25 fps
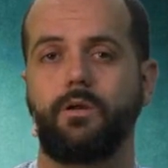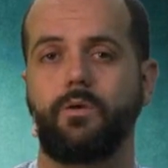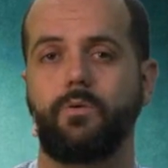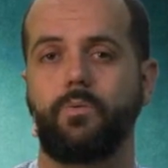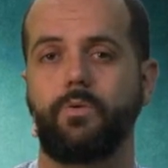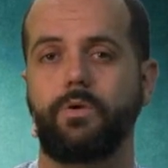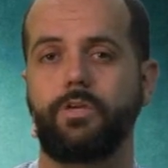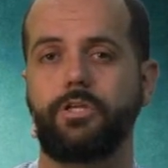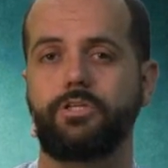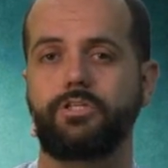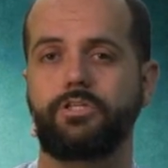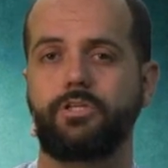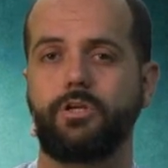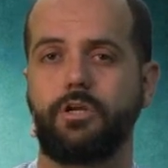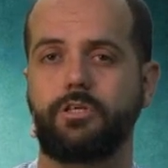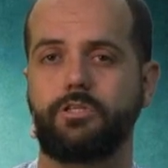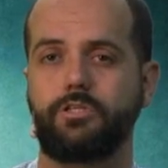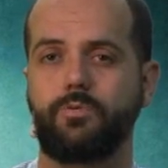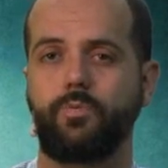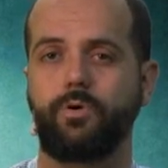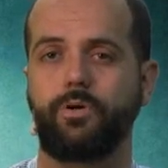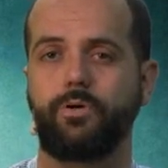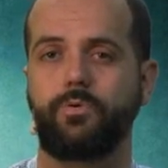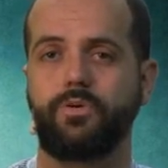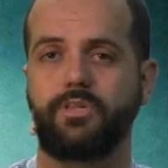When you start
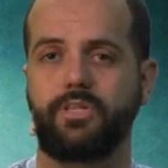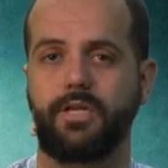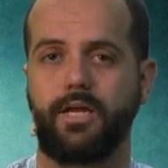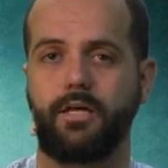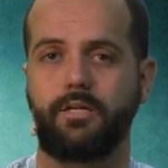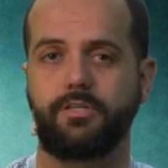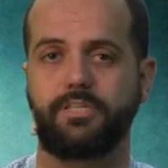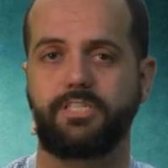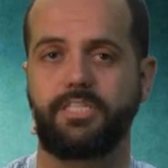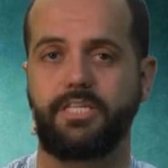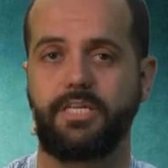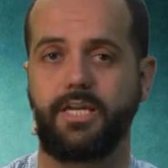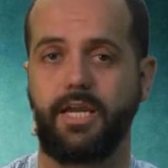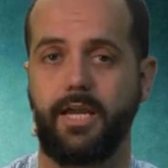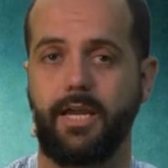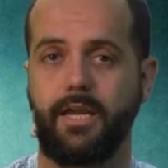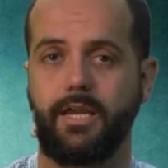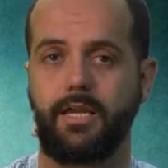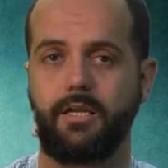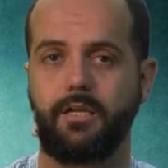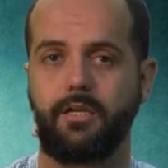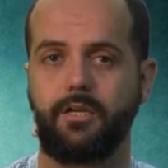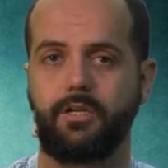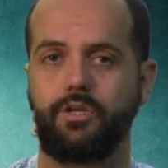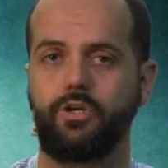to work with
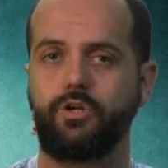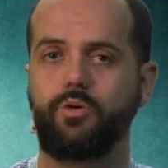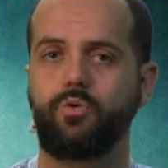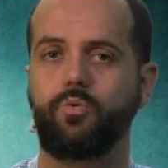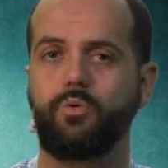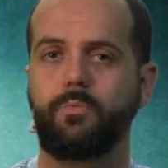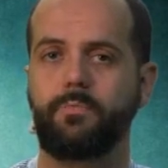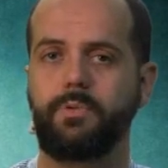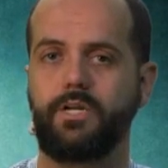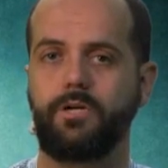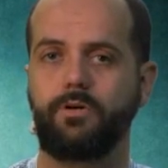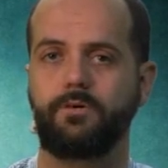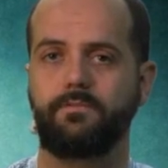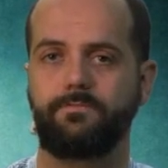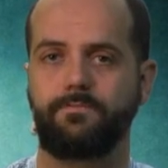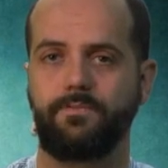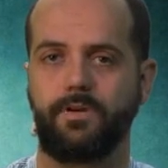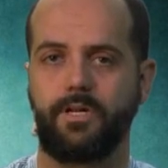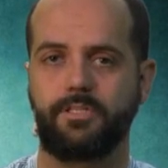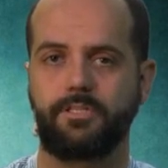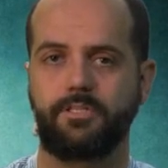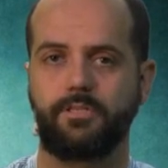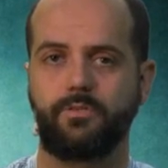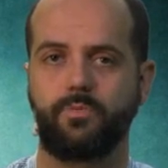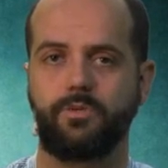LCA, you will be
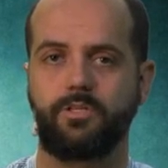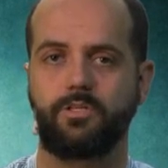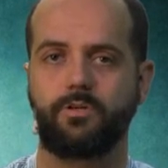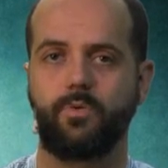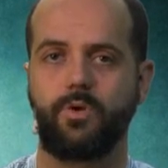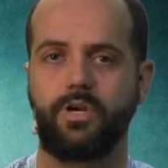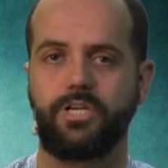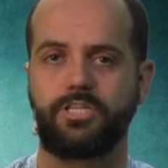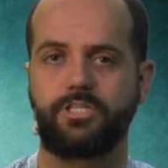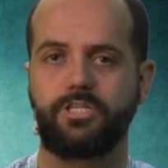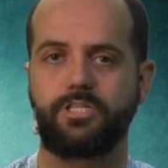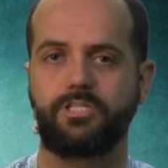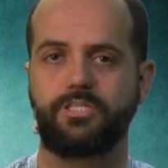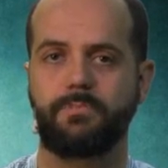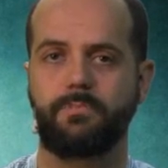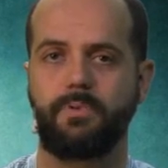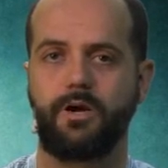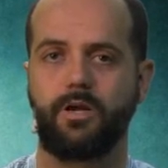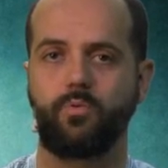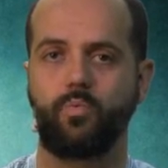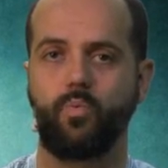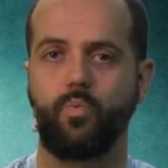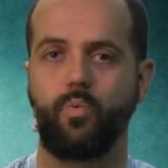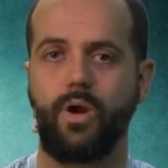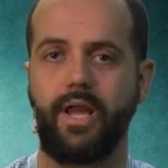confronted with questions
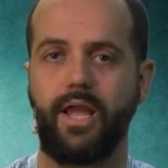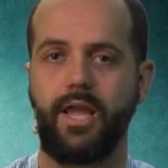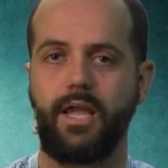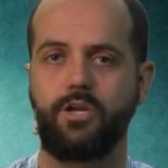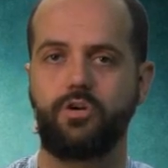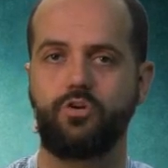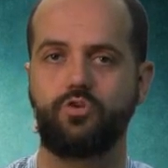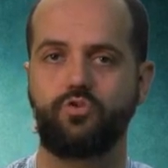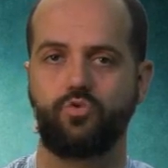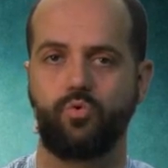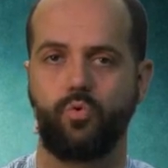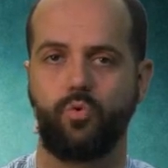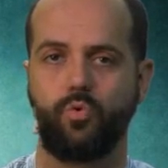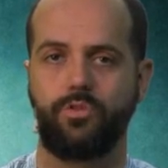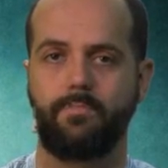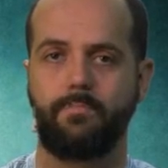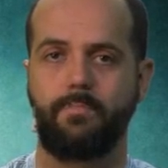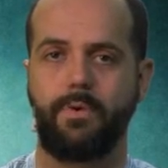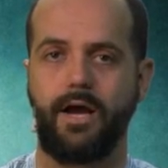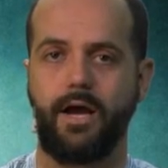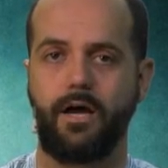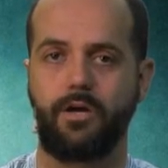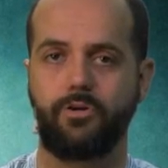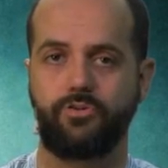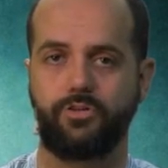about where you draw the
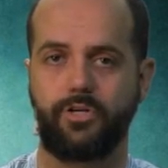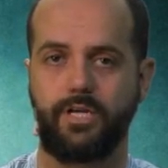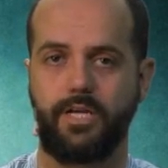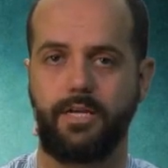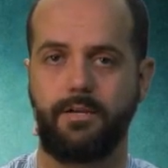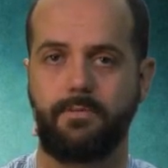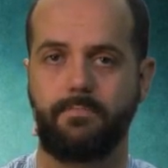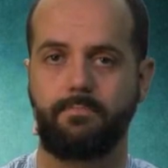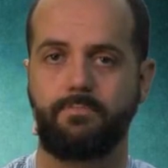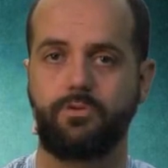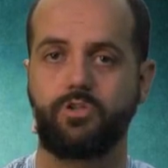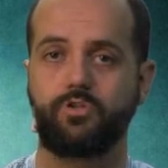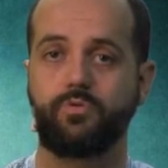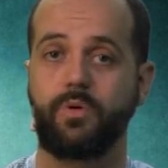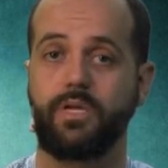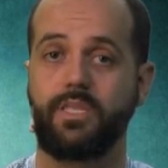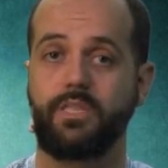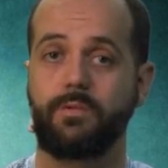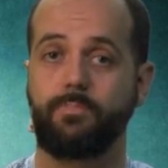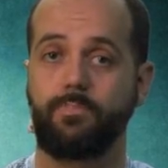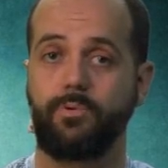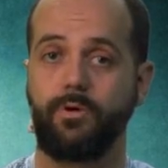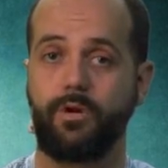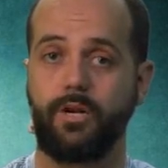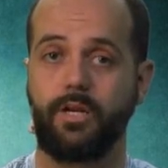boundary between
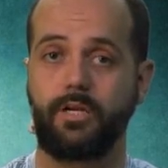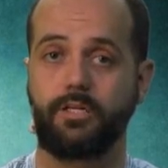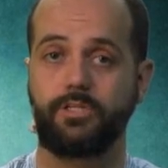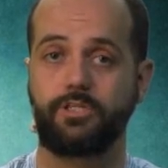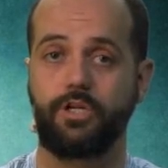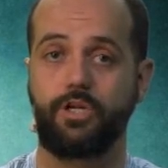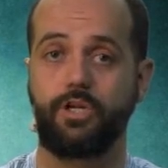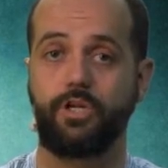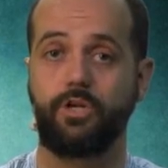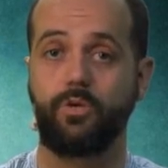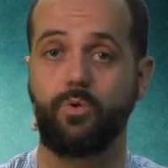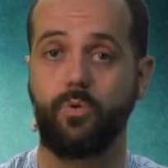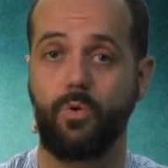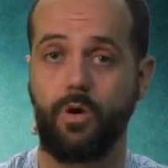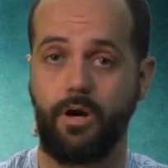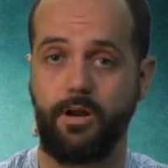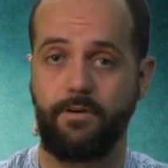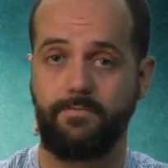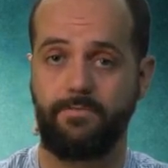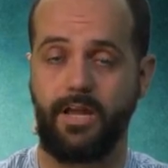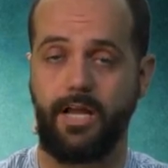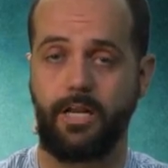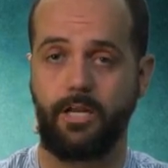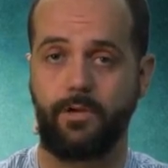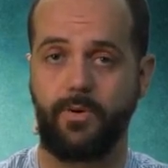the product you are
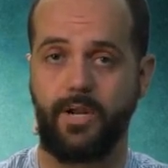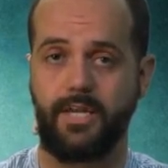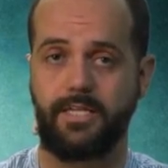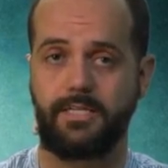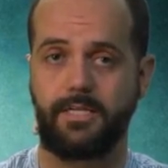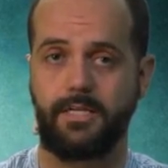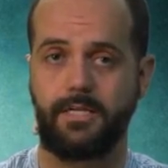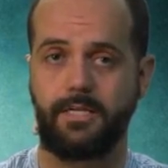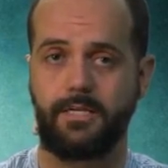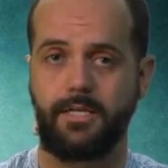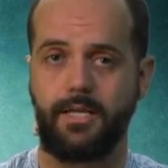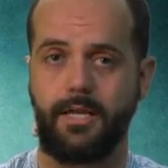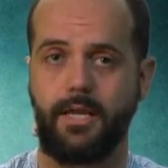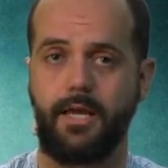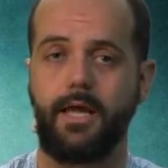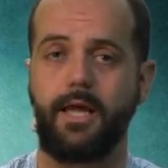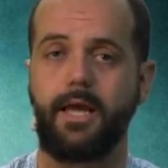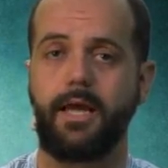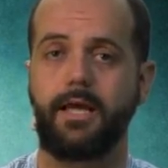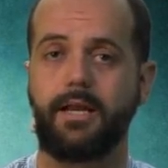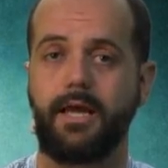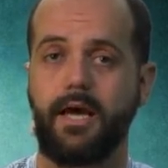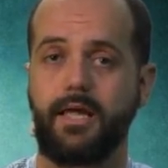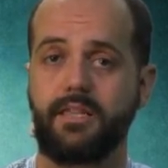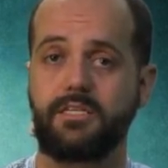evaluating
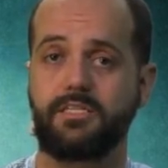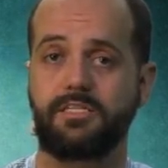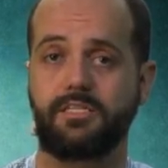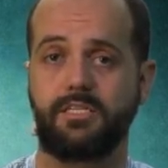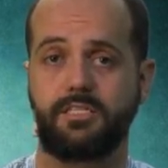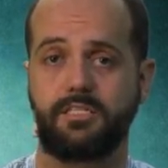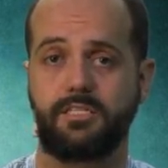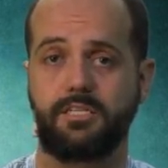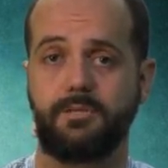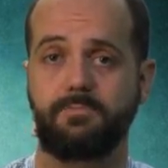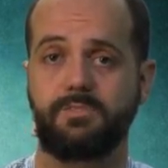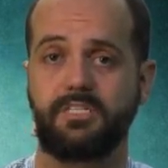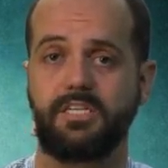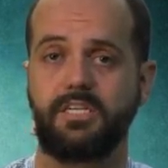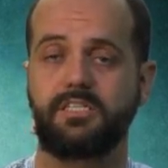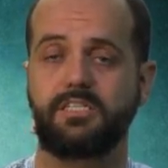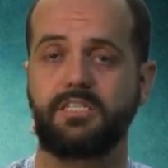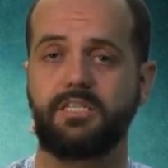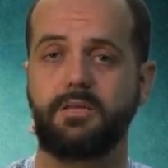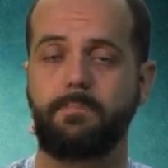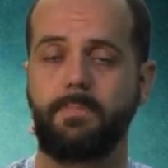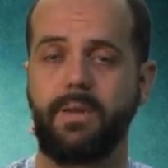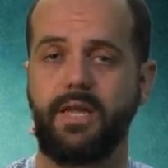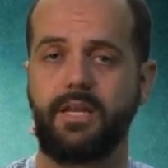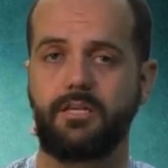and other systems it's
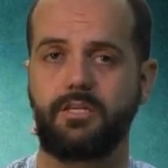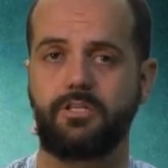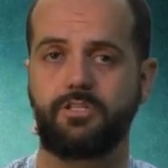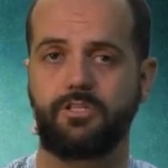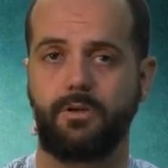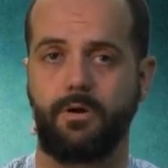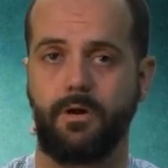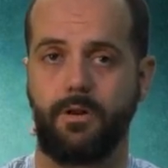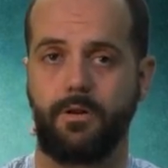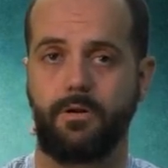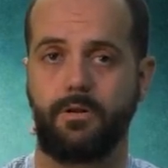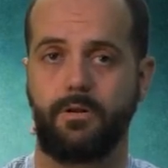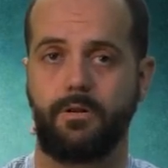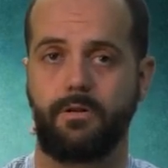dependent on.